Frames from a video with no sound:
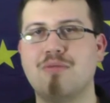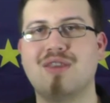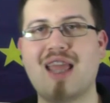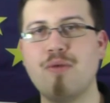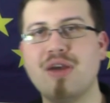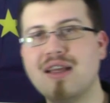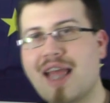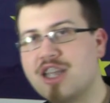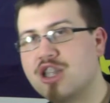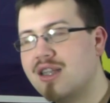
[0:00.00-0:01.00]
they were
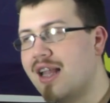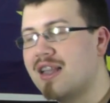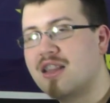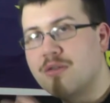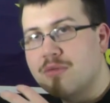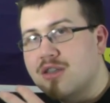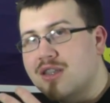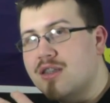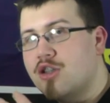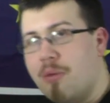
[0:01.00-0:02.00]
actually like the
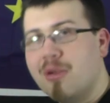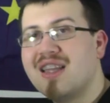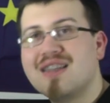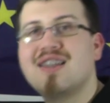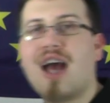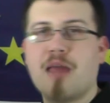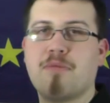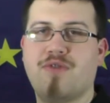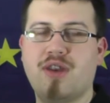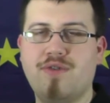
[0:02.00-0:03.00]
dominant type
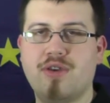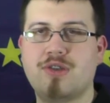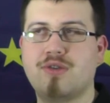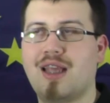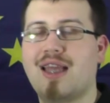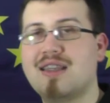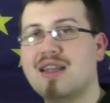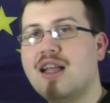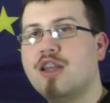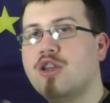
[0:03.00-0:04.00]
of infantry, and
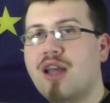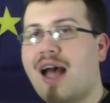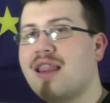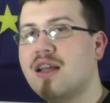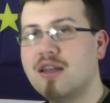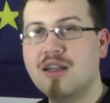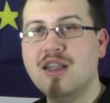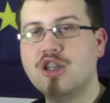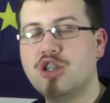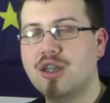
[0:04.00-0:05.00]
other
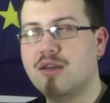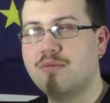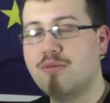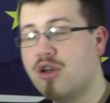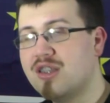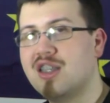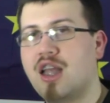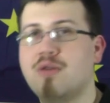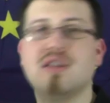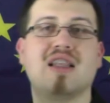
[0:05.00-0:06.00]

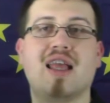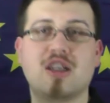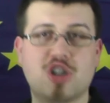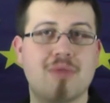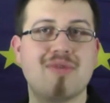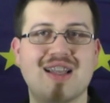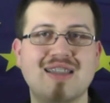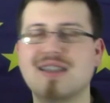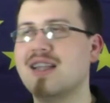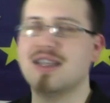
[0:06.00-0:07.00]
mercenaries like German
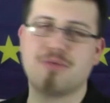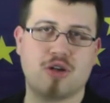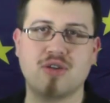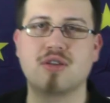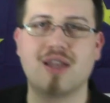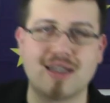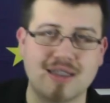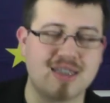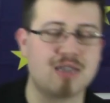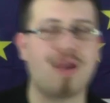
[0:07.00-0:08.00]
Landsknechts, but also like
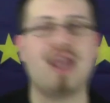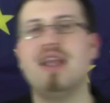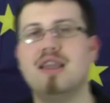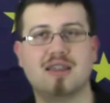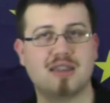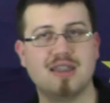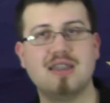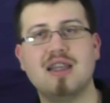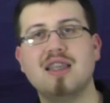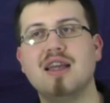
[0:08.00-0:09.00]
in Spain and in
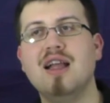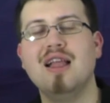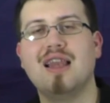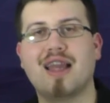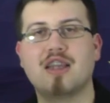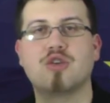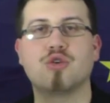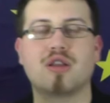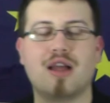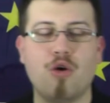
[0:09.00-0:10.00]
Italy, like
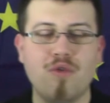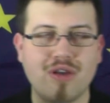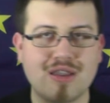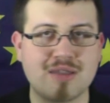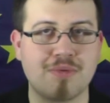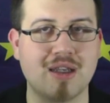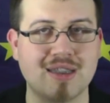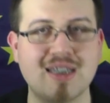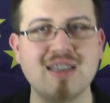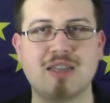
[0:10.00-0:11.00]
took over this
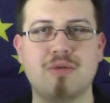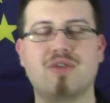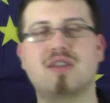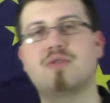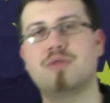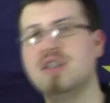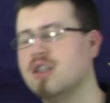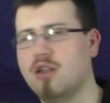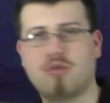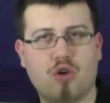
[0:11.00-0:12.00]
system of the Swiss
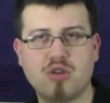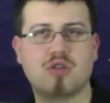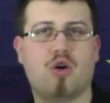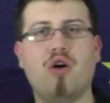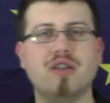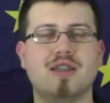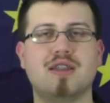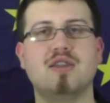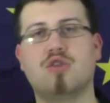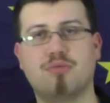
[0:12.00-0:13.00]
and also altered
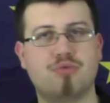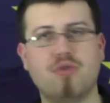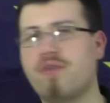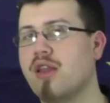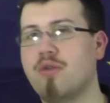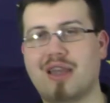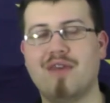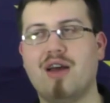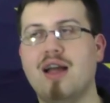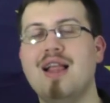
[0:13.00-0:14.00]
it or improved it,
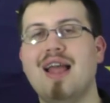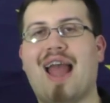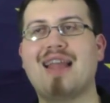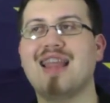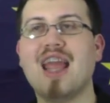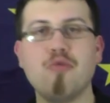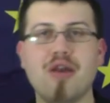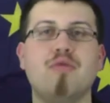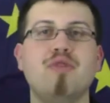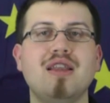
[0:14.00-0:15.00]
whatever, and they
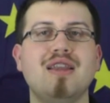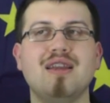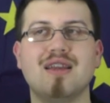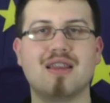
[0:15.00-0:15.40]
were really